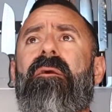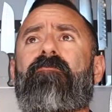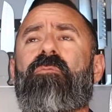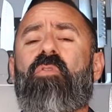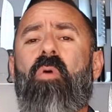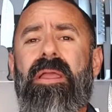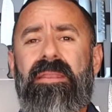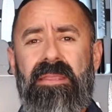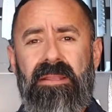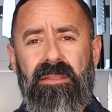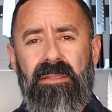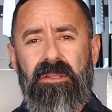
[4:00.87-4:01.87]
so I need
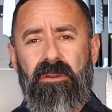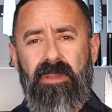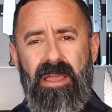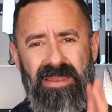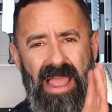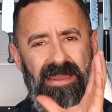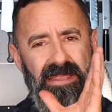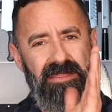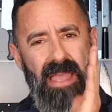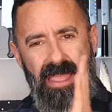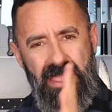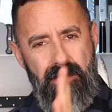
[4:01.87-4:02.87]
I need
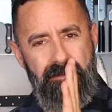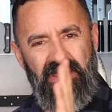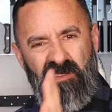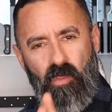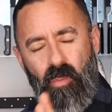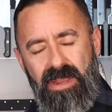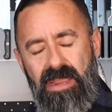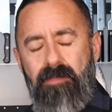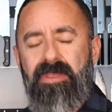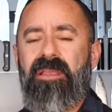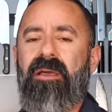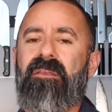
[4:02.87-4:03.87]
that in between,
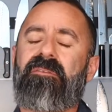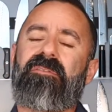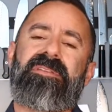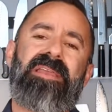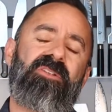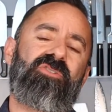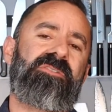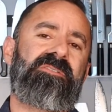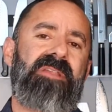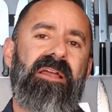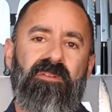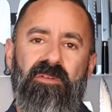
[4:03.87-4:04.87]
because if the tension is
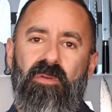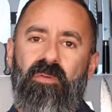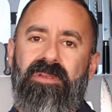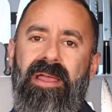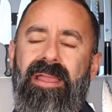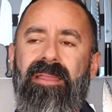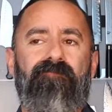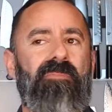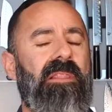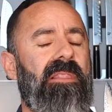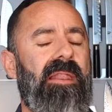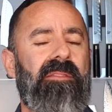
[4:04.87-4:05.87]
not too tight, a
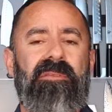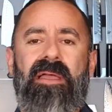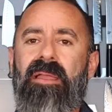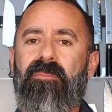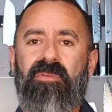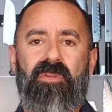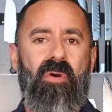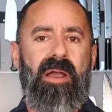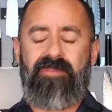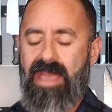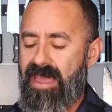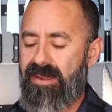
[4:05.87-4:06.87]
lot of times, you know, I've
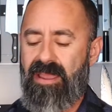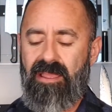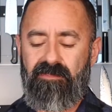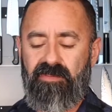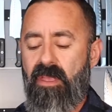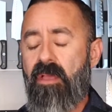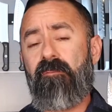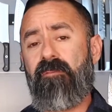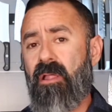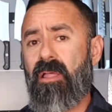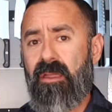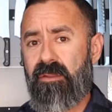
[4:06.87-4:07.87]
had knives
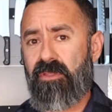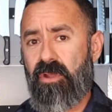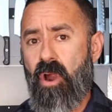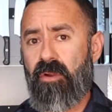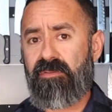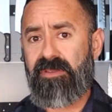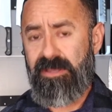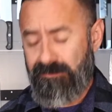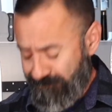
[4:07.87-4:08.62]
fall out in the car seat